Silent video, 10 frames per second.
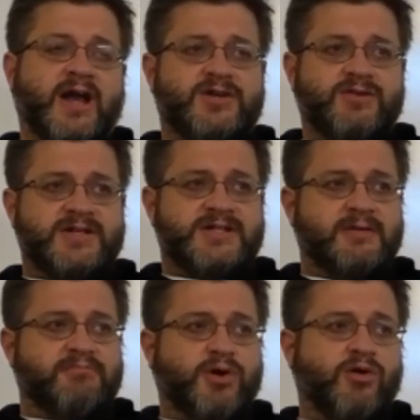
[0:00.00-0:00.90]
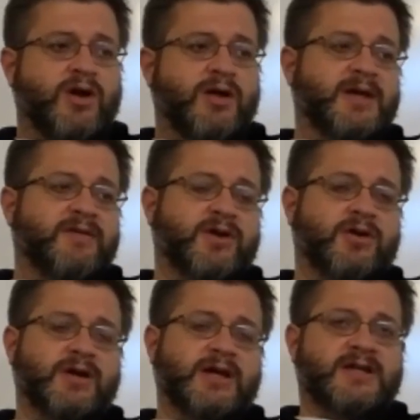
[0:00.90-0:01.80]
interested in programming, if you're
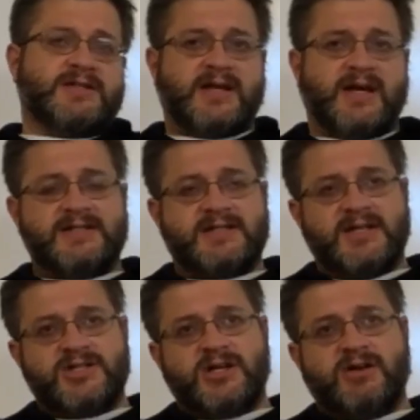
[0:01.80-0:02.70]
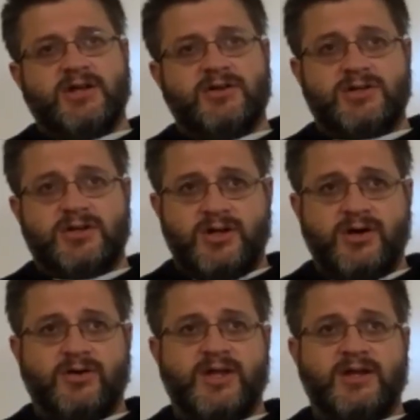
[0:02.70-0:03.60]
going into science and engineering, you should
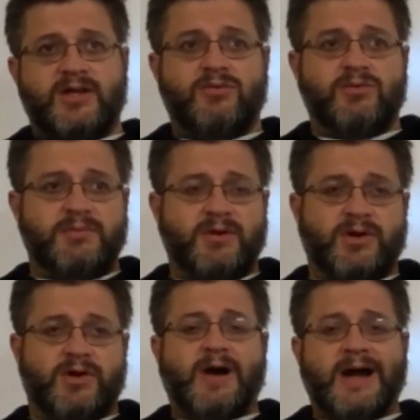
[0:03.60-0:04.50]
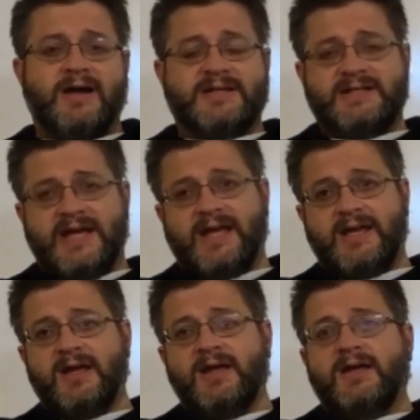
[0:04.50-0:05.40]
know that you will be required to
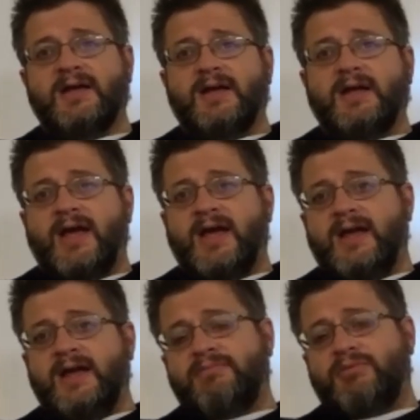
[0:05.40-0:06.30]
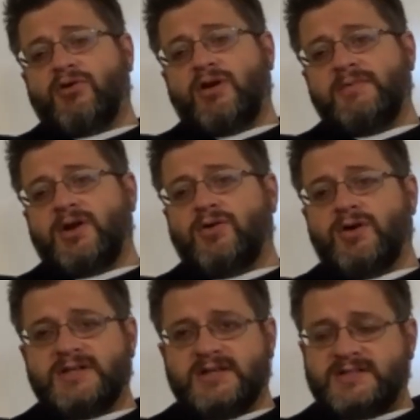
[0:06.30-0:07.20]
take a programming
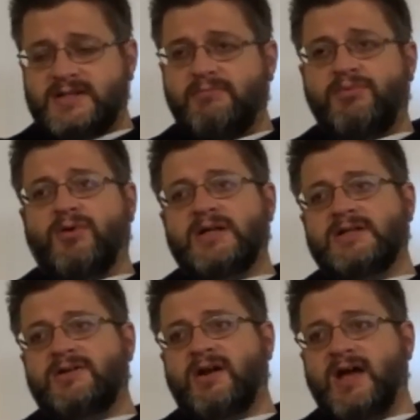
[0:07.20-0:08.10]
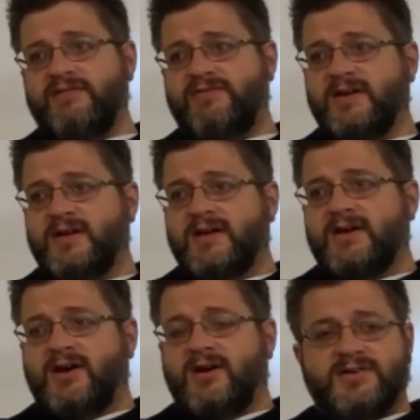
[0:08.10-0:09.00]
course at some point in your life.
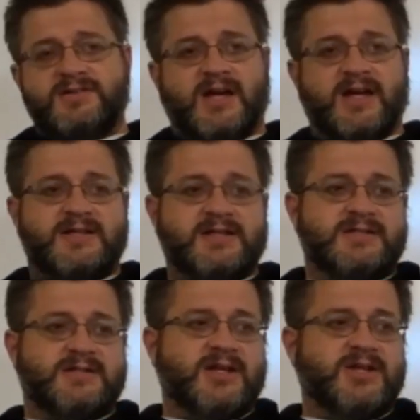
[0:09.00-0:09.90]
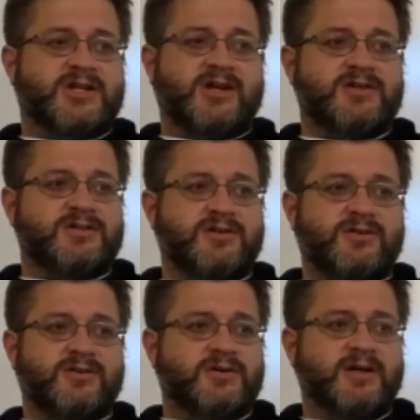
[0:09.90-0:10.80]
All scientists and engineers
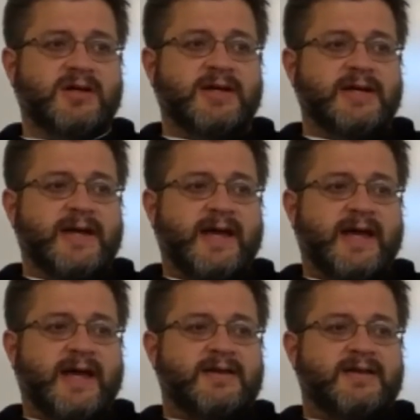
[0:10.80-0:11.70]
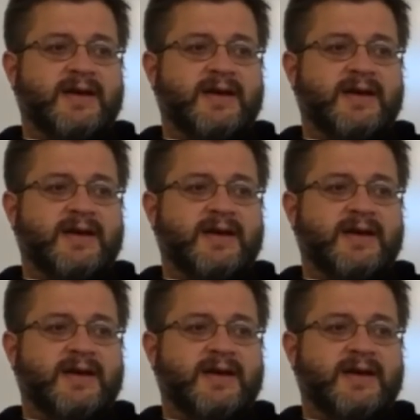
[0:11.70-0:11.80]
do. And